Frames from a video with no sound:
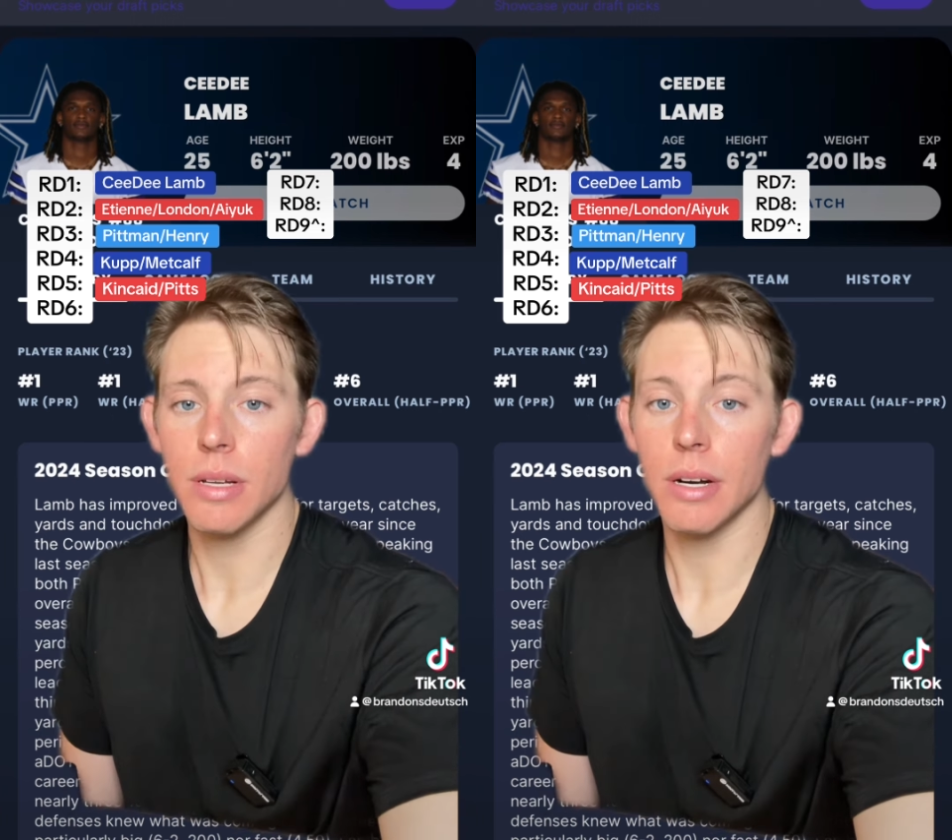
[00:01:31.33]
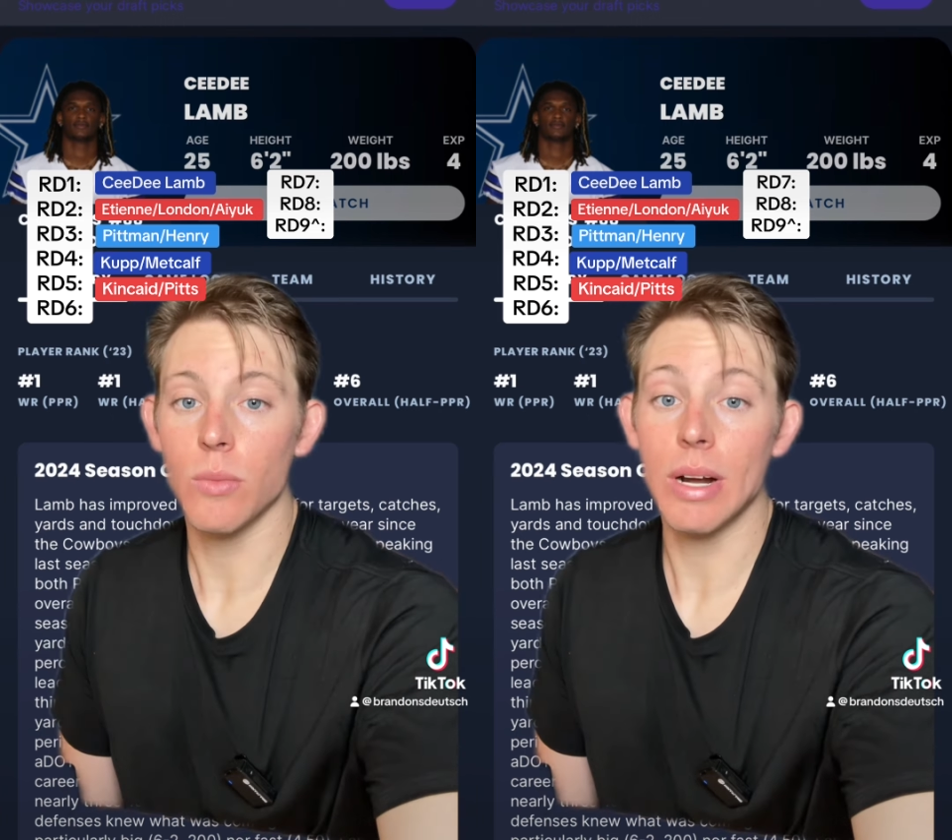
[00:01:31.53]

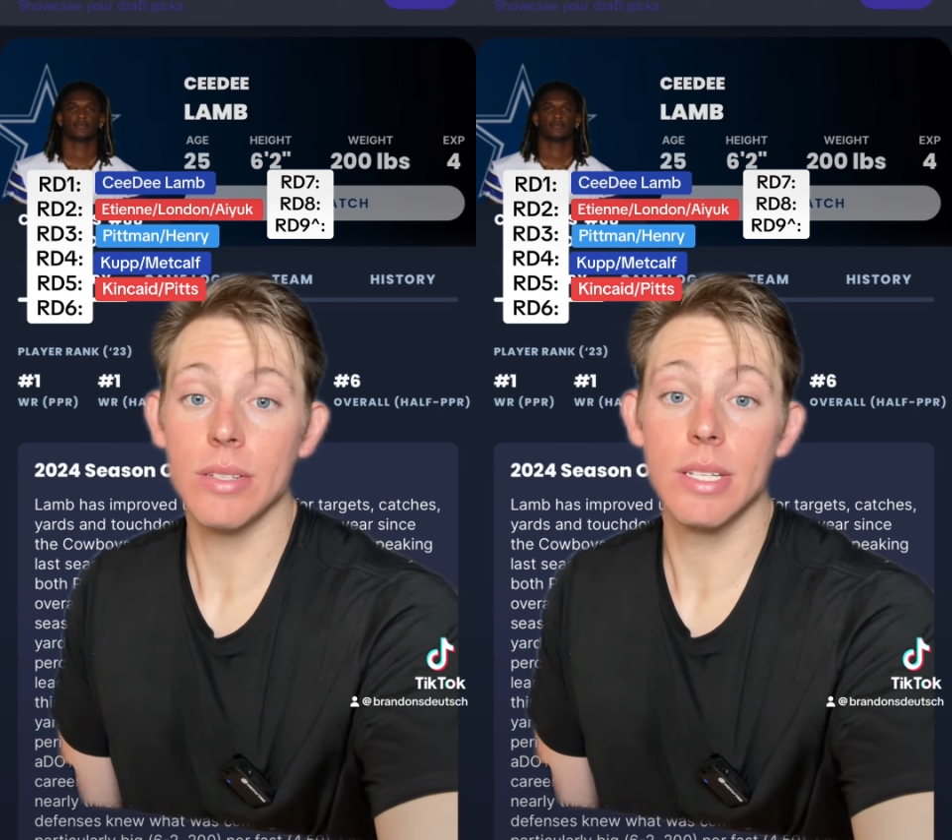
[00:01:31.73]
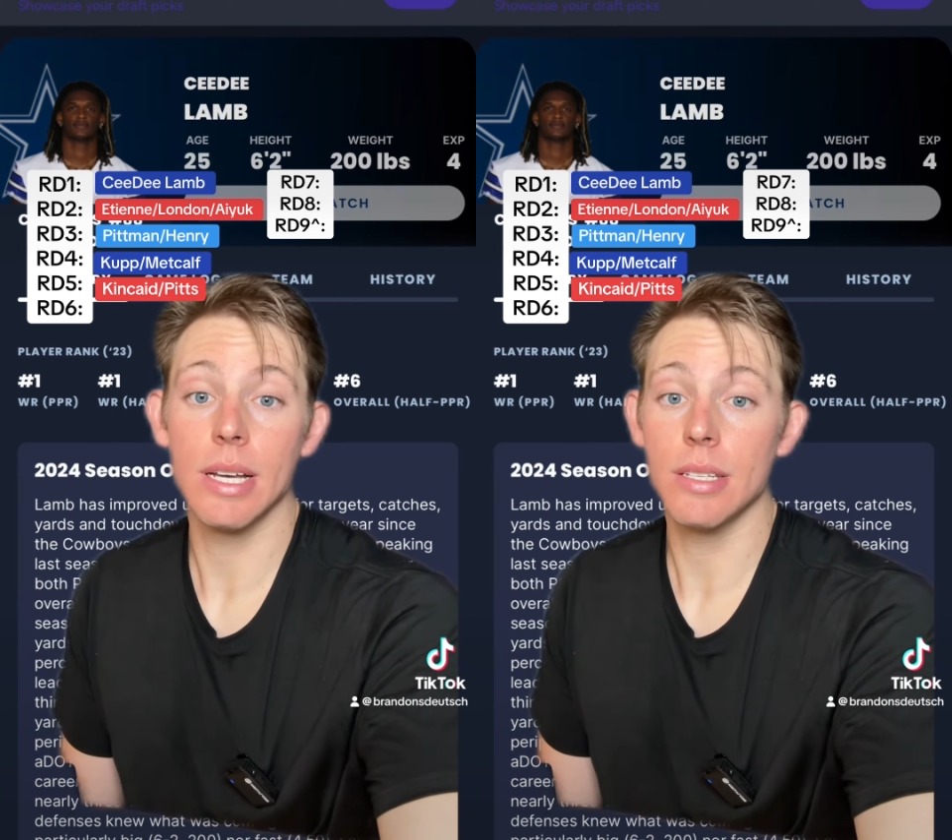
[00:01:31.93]
And in round
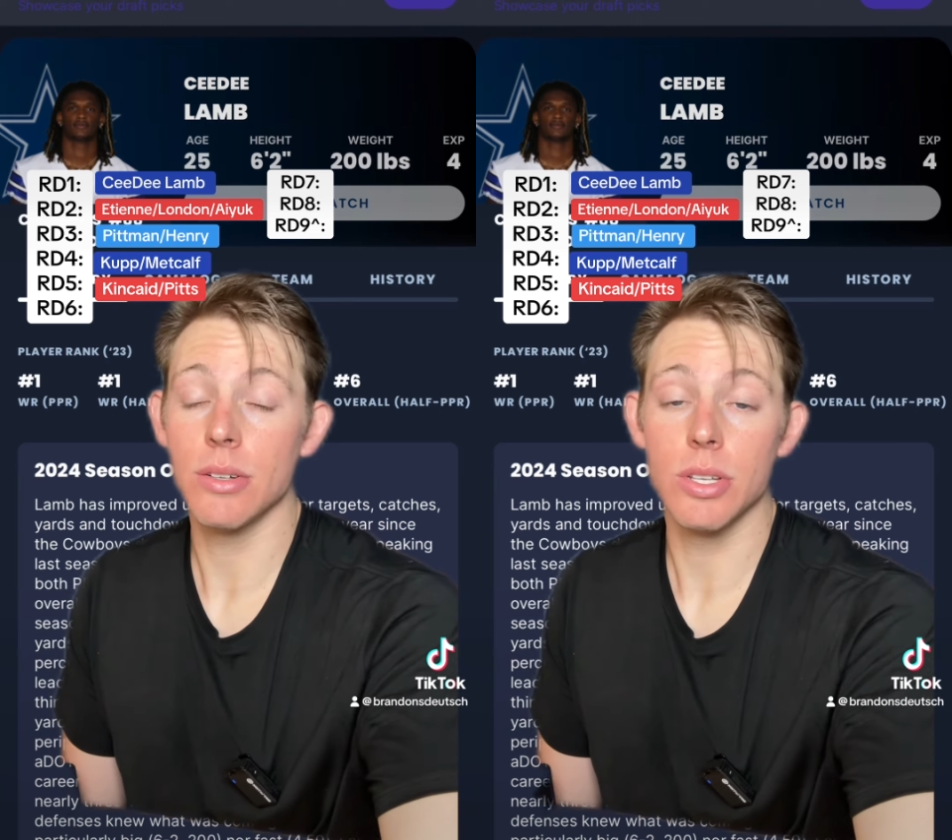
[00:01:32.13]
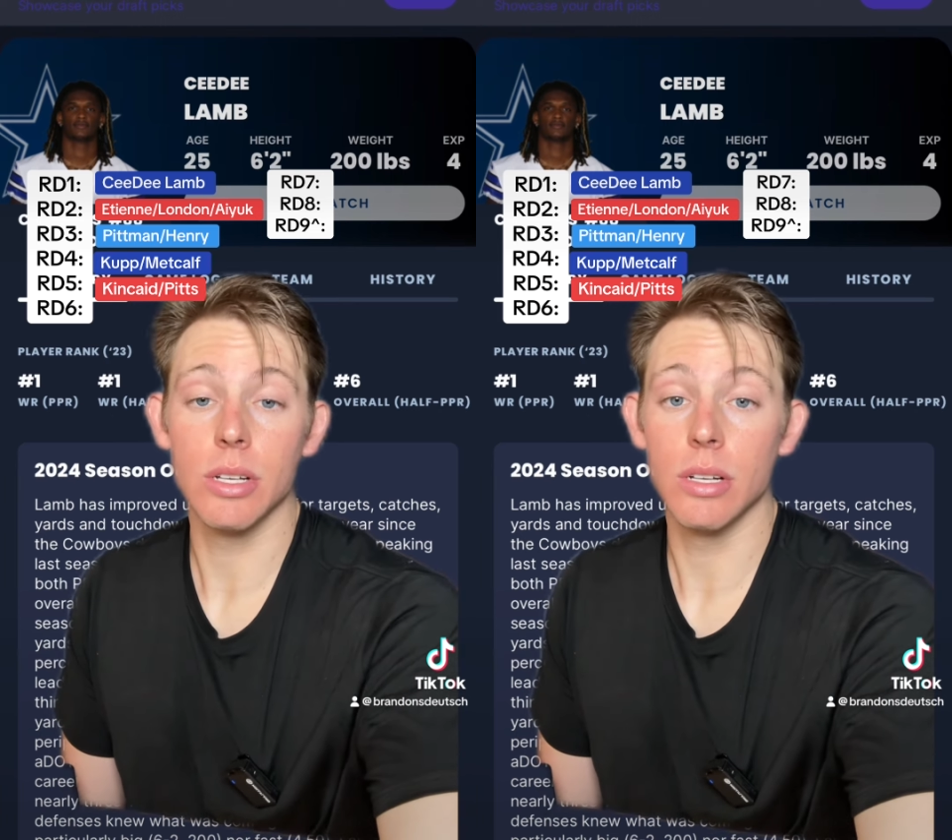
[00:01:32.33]
6,
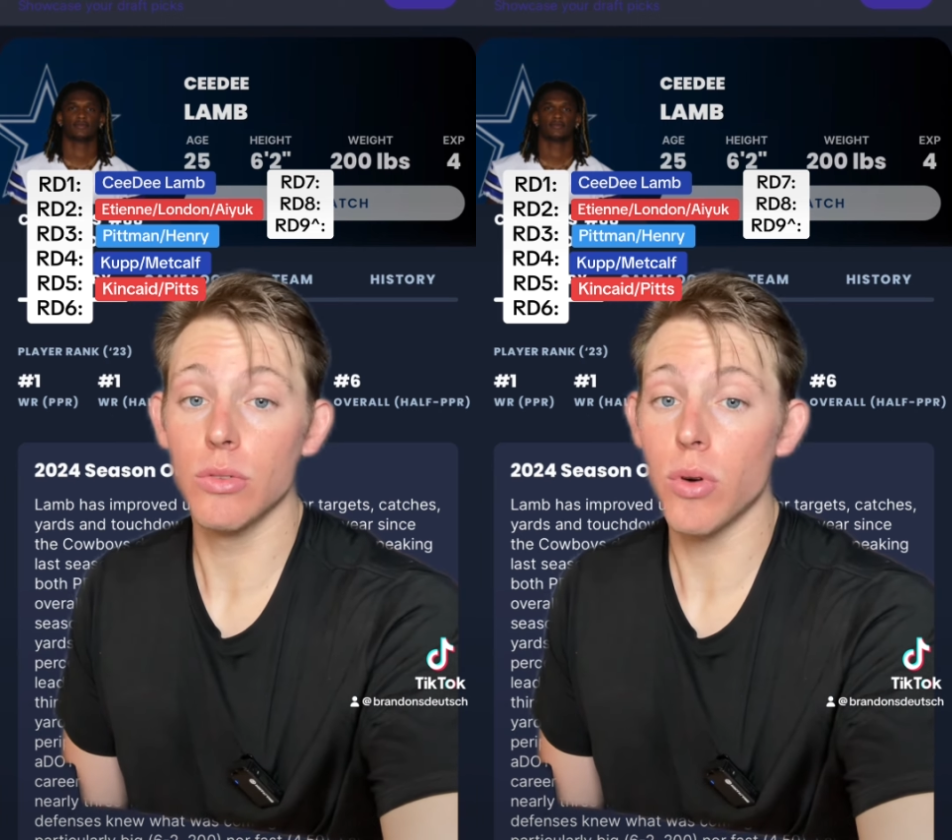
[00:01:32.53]
there's a good